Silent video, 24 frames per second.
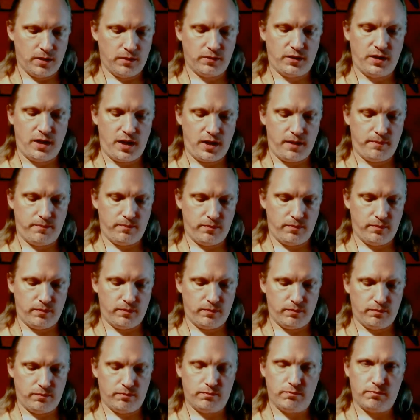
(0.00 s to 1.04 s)
Okay,
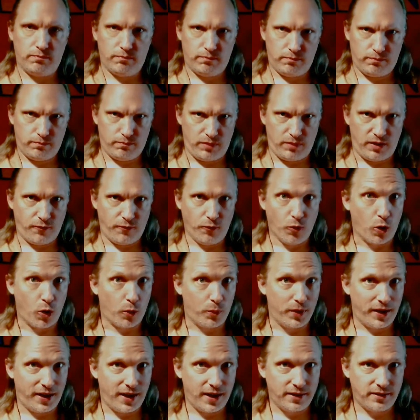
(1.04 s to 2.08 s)
before
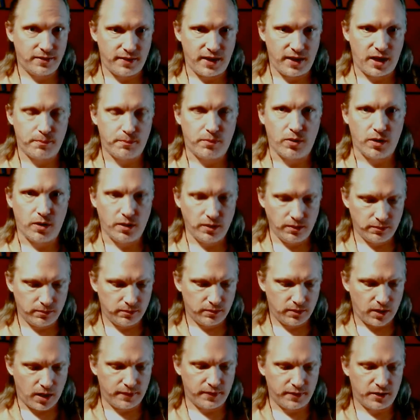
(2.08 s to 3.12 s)
we get to that part,
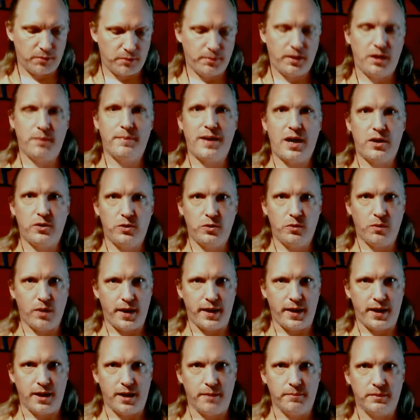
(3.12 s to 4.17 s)
a little bit about who I
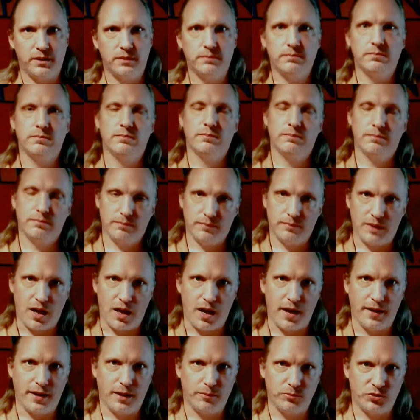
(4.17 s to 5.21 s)
am.
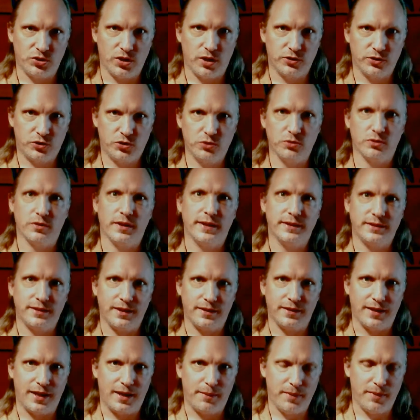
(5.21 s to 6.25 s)
Hi, I'm John Sewell. I
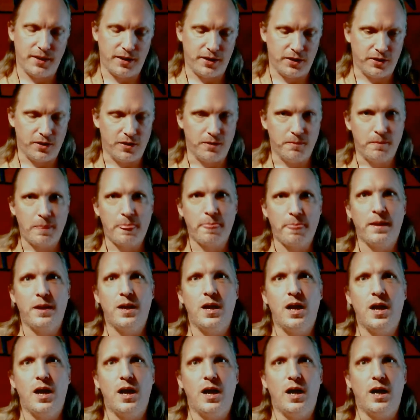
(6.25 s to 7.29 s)
said that a minute ago.
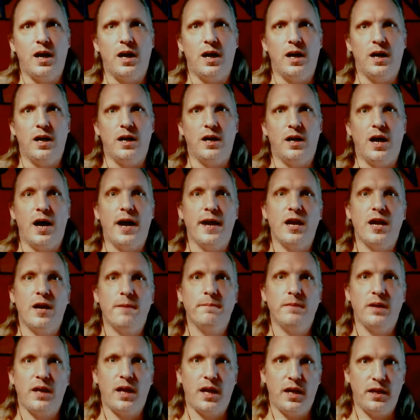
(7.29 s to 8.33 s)
I am
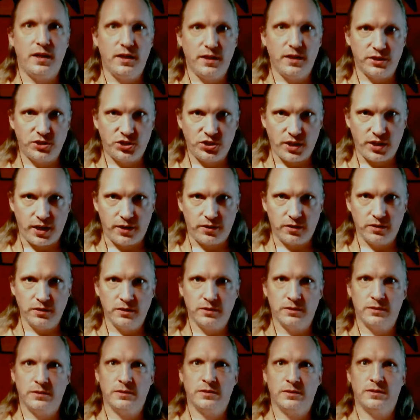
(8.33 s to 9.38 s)
an initiator.
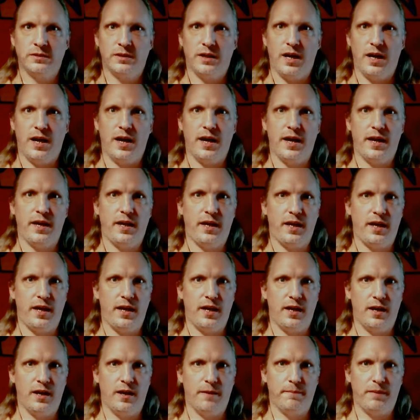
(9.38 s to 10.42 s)
I
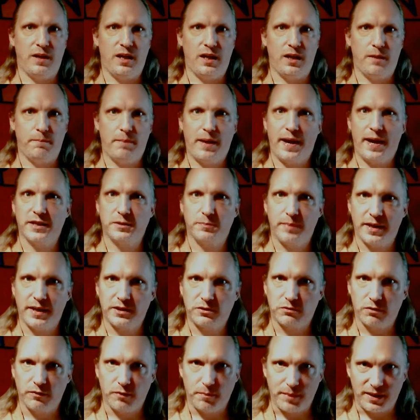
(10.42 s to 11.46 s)
am a past
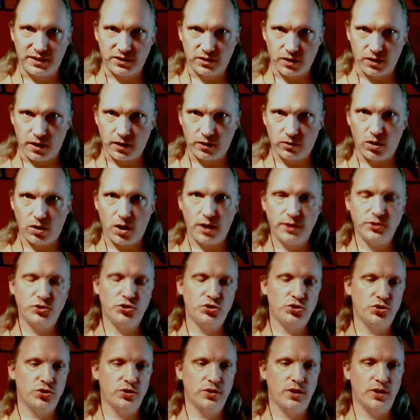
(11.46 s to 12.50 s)
master of a Masonic
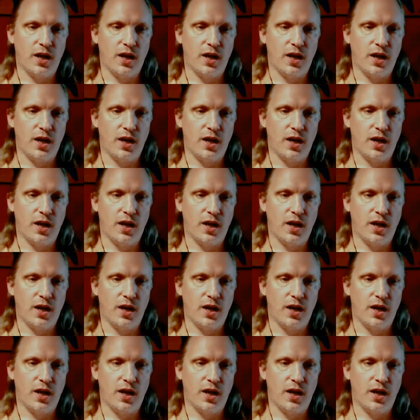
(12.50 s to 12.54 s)
lodge.